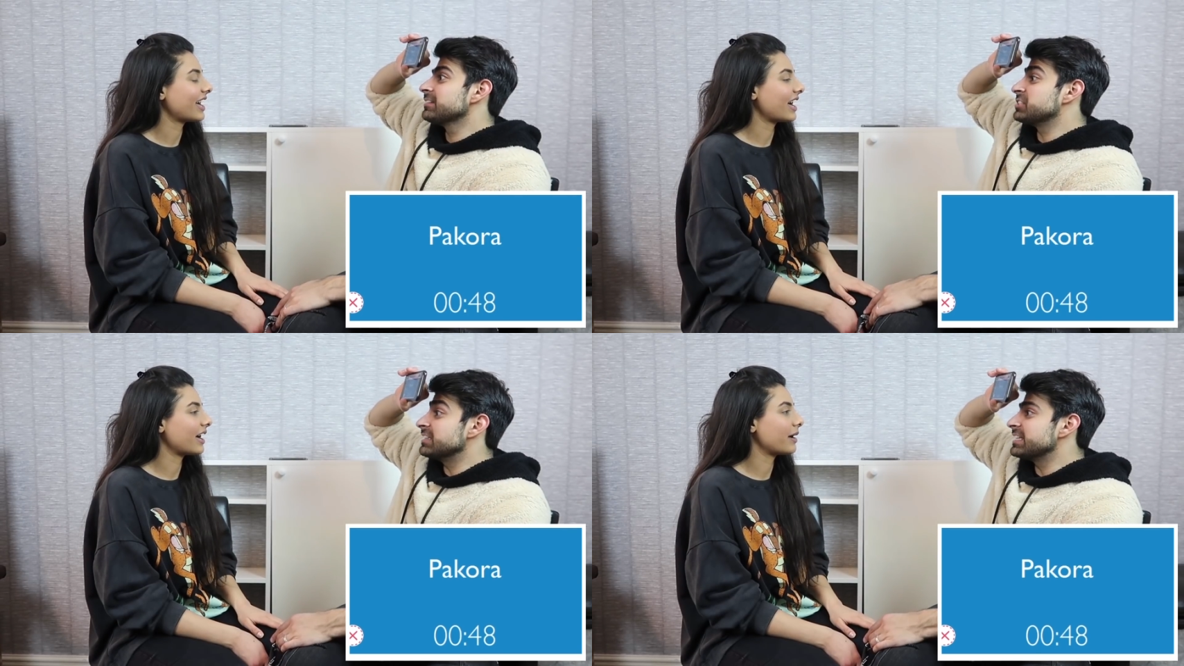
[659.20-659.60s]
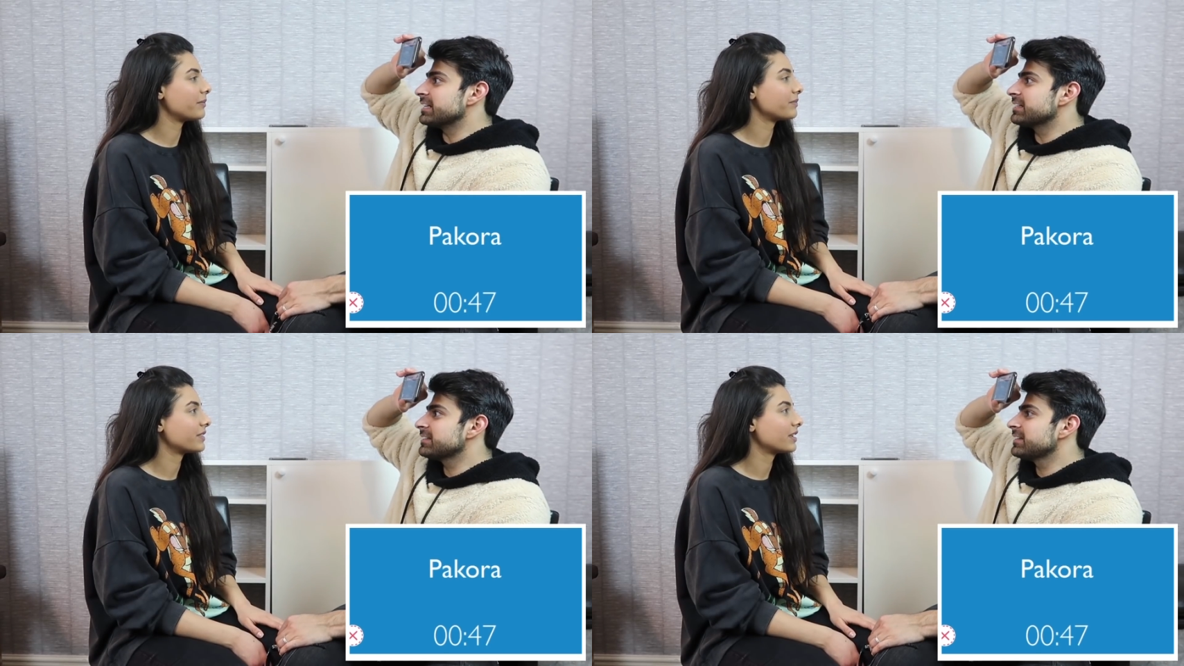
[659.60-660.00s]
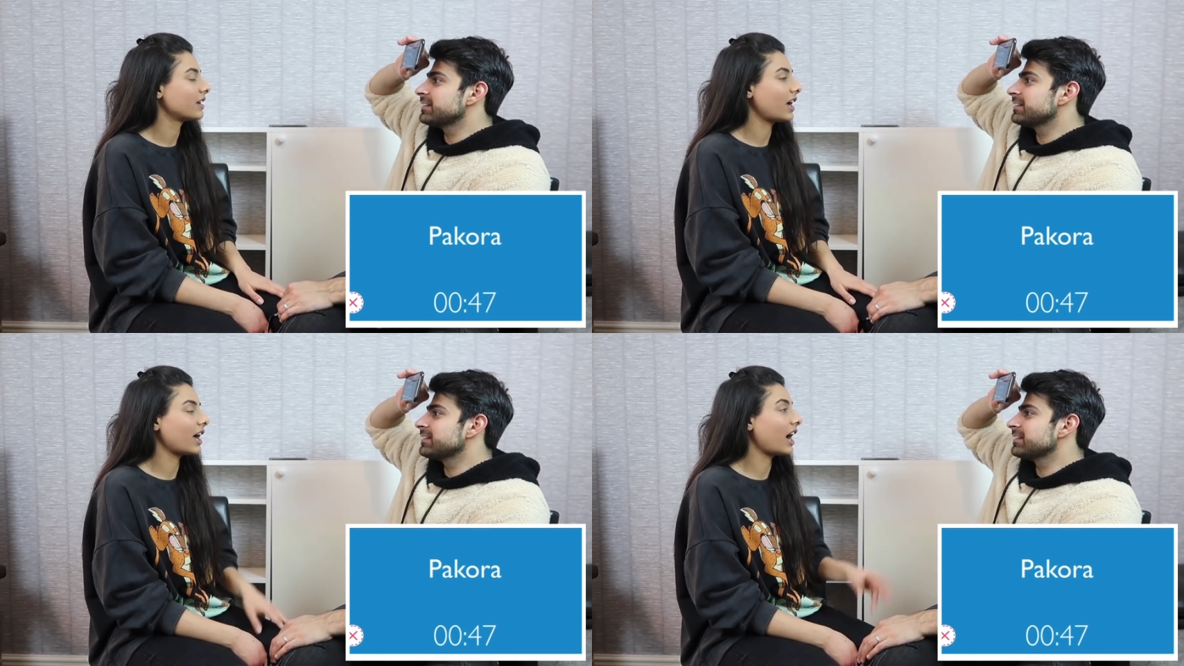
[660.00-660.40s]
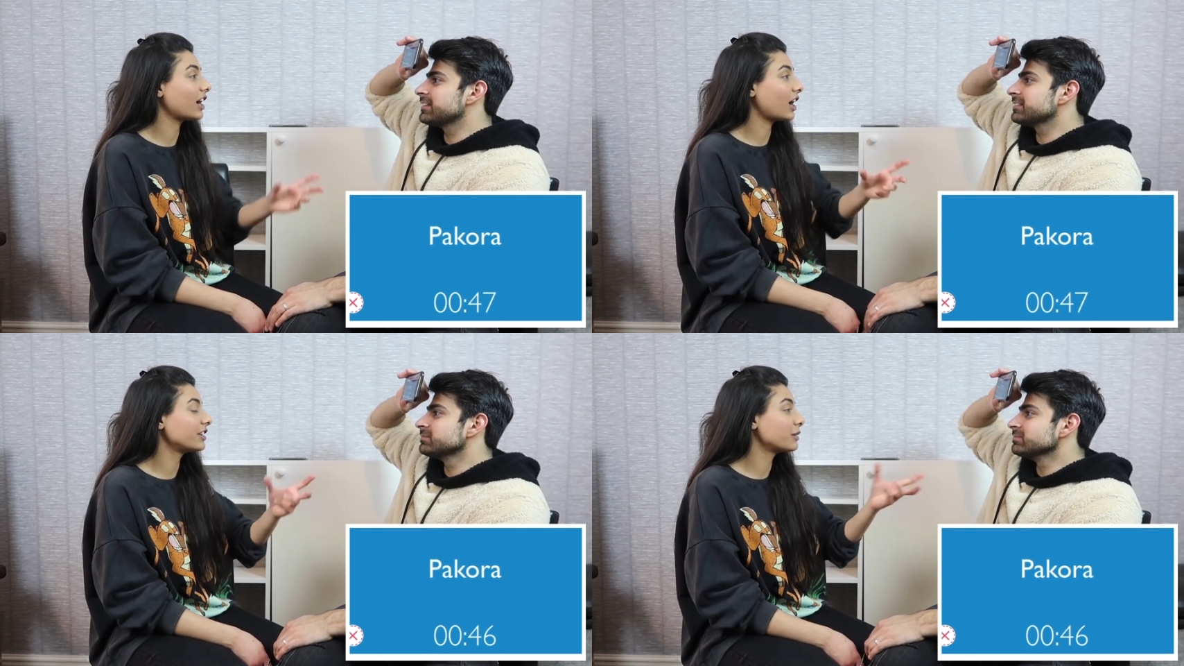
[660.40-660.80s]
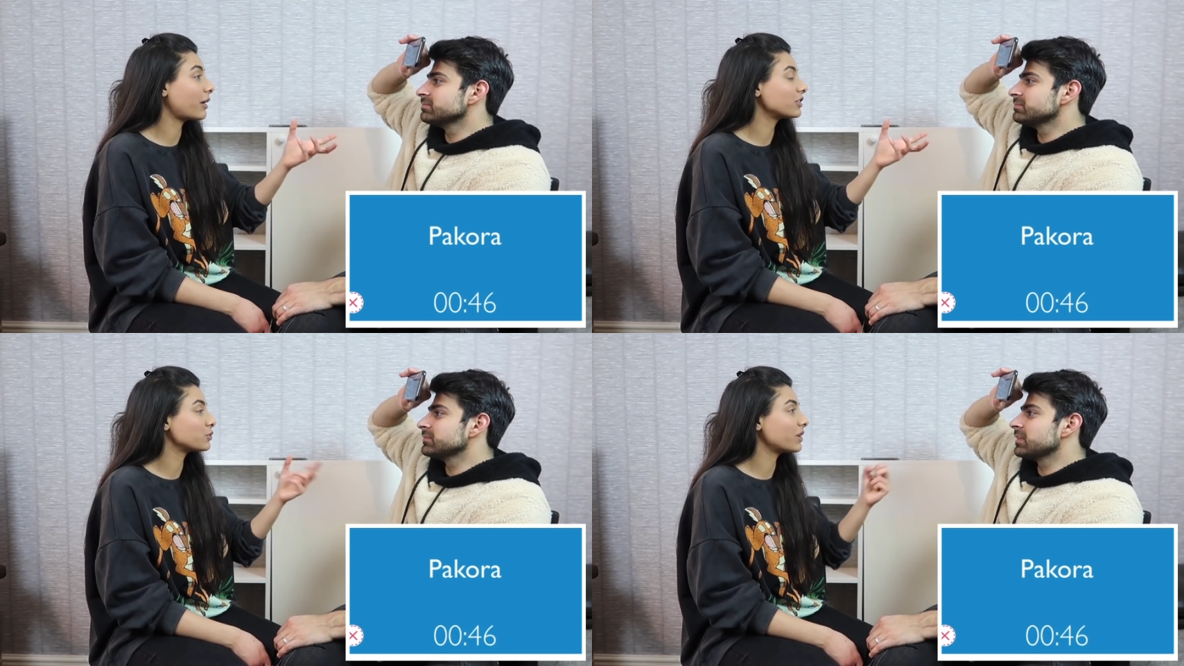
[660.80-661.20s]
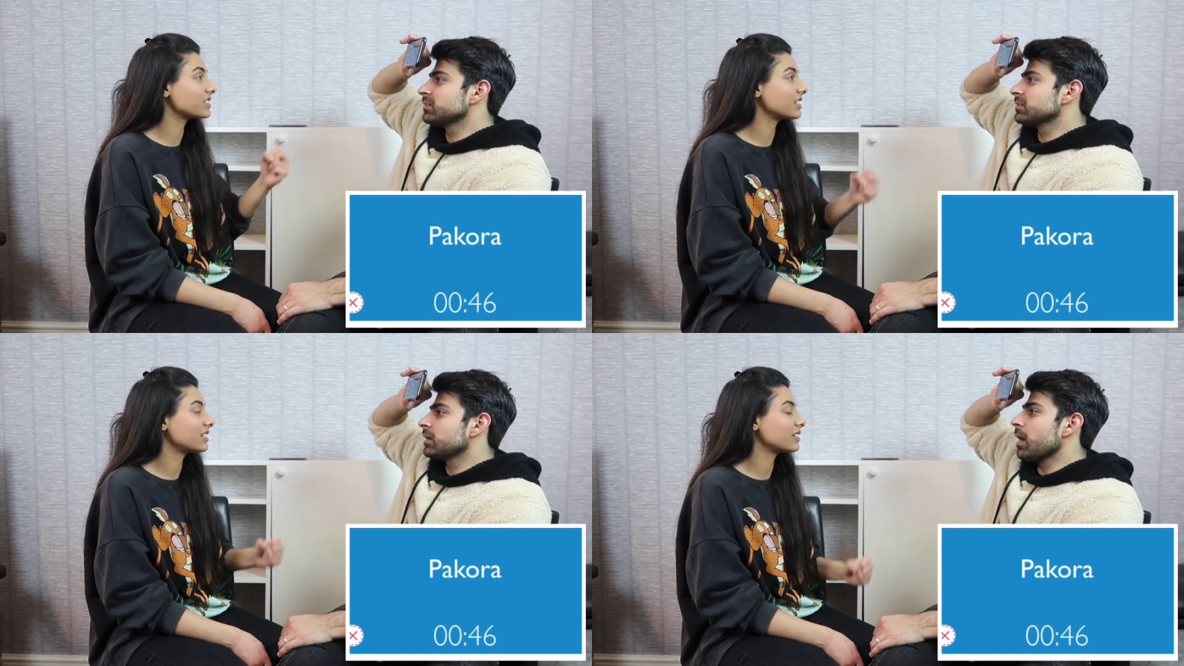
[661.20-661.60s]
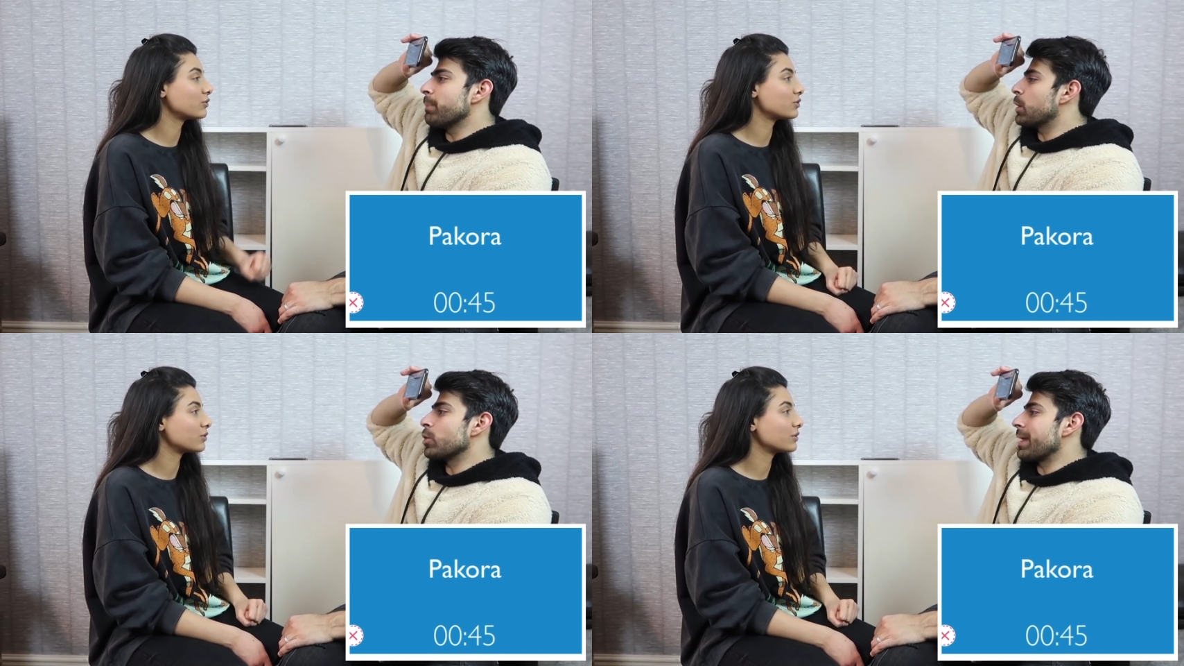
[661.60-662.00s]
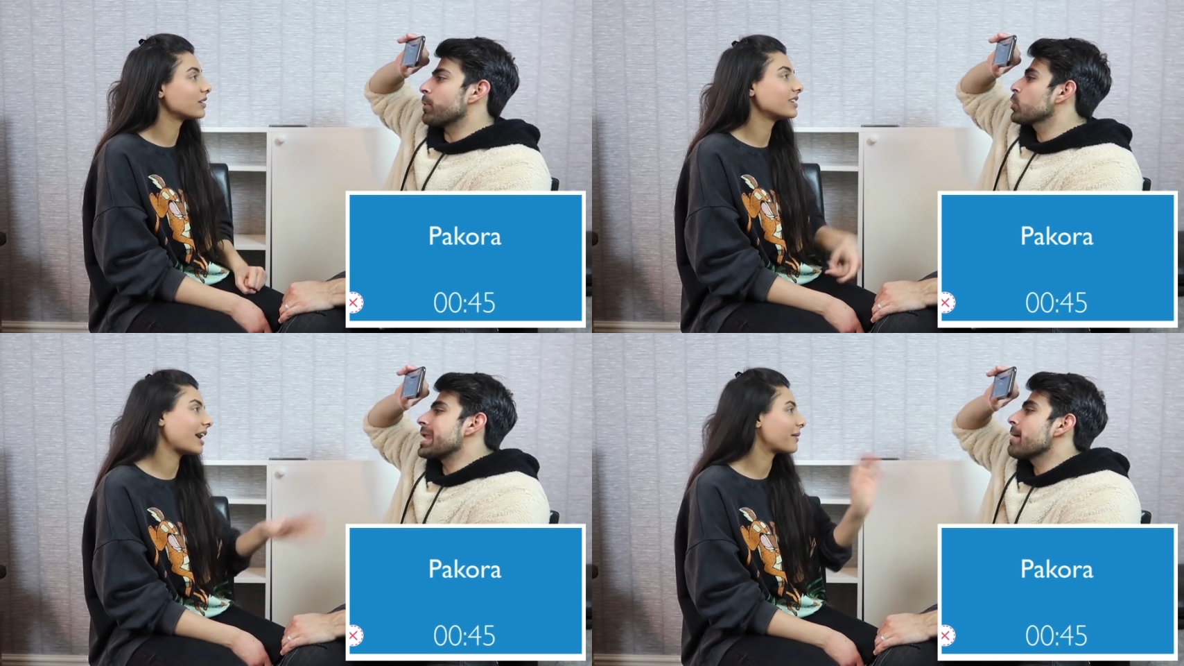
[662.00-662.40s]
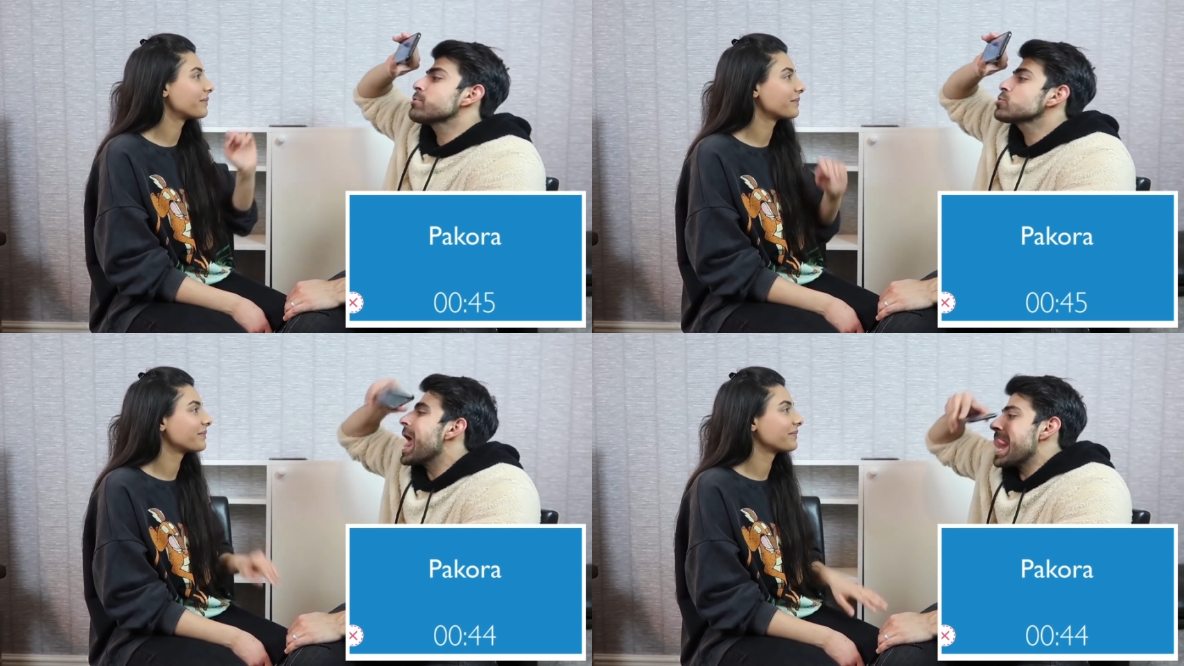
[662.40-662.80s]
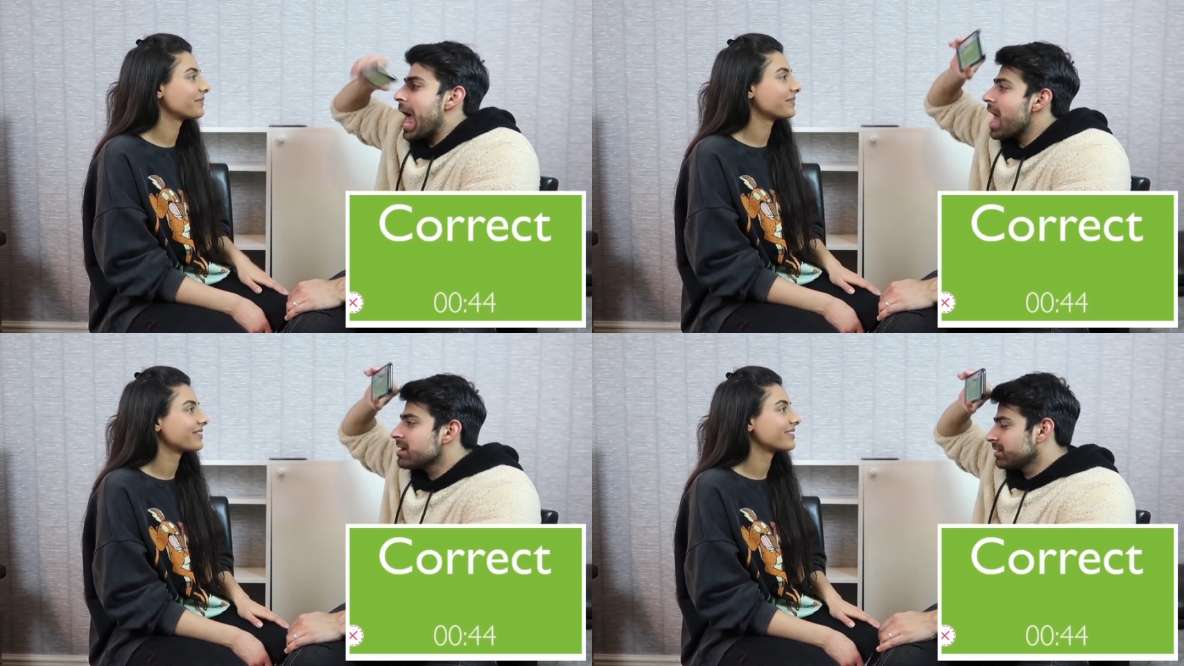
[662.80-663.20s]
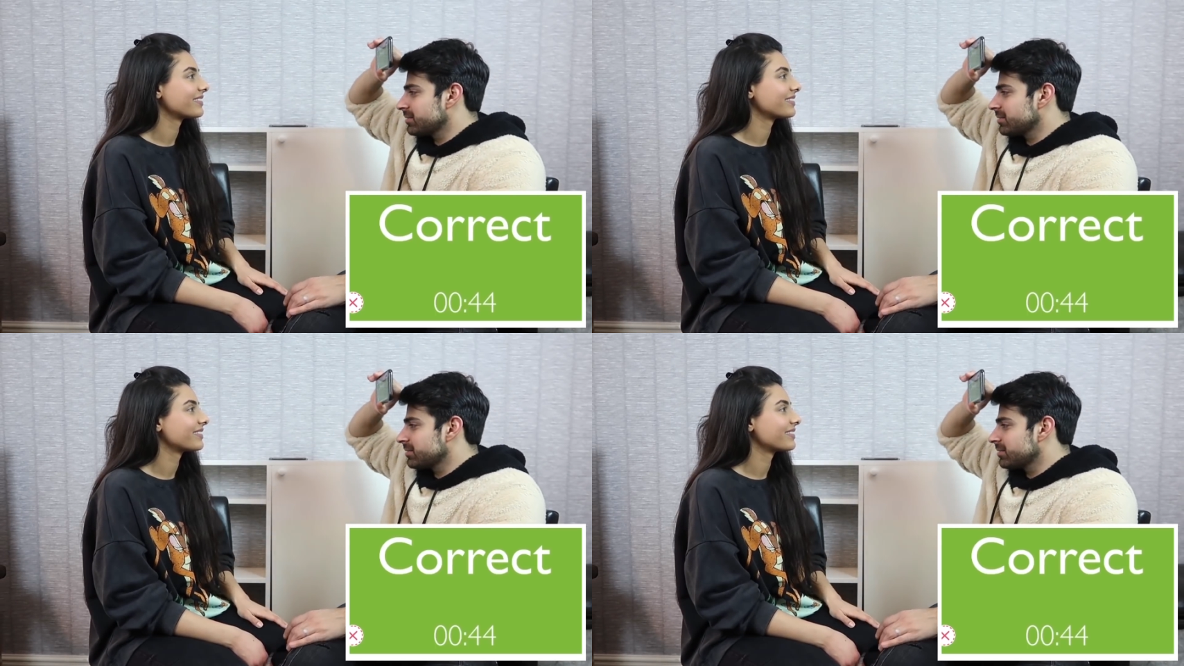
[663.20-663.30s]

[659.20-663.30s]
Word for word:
Speaker 1: Um, uh, Jaldi kan?
Speaker 2: Uh, onion bhaji, what is it? In... Pakora, pakora, pakora.